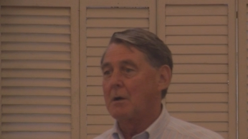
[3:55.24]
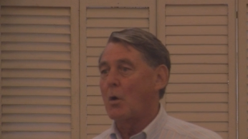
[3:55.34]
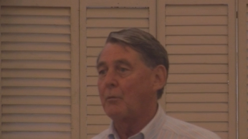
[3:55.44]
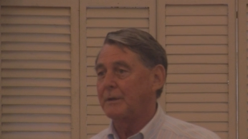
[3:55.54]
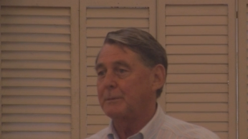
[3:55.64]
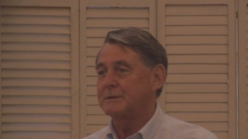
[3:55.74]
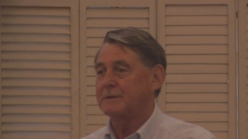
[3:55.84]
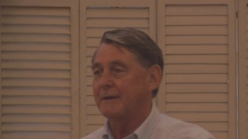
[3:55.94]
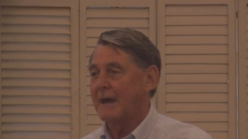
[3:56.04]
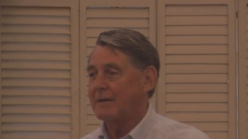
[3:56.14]
hopefully would
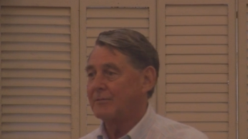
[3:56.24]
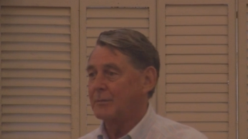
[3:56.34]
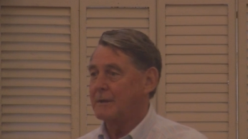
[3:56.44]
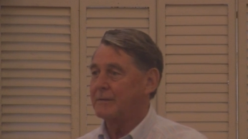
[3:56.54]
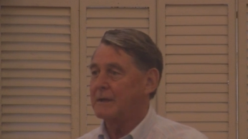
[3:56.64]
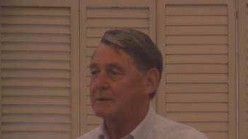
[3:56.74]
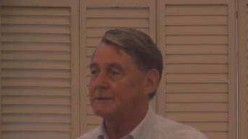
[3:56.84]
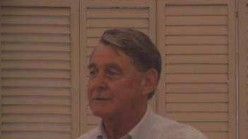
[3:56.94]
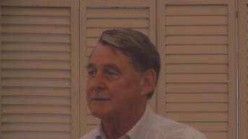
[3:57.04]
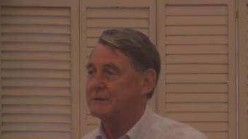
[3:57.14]
survive whatever
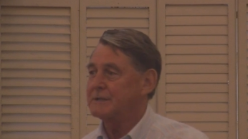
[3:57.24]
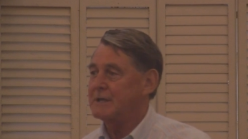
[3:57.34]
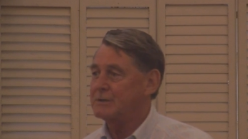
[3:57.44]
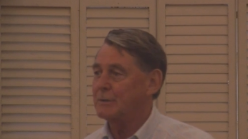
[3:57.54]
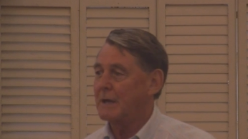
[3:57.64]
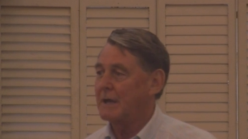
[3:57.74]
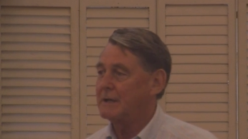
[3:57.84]
illness or disease you had,